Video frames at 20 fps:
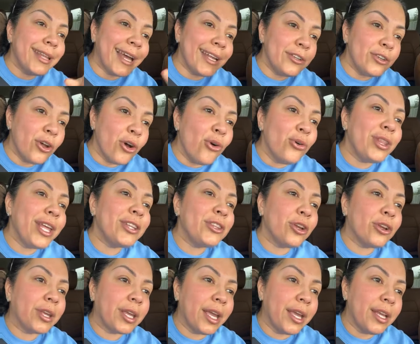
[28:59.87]
that know
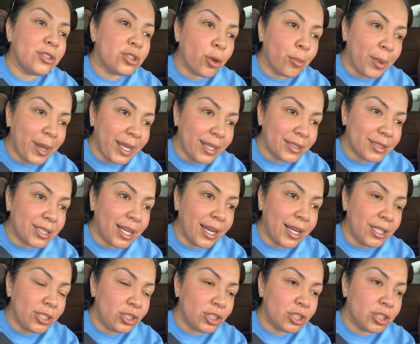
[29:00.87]
that their kids are being
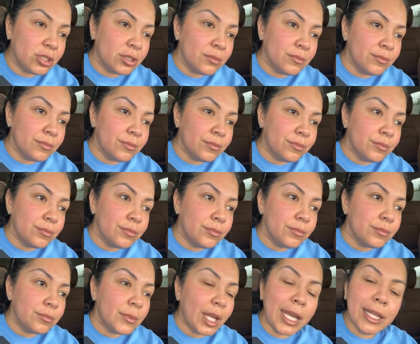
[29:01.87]
touched
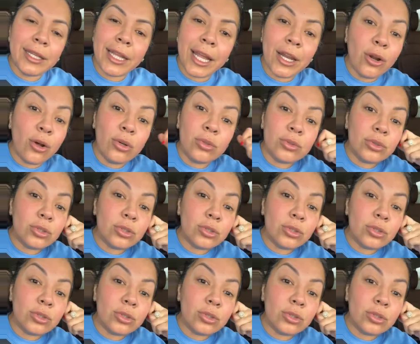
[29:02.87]
and they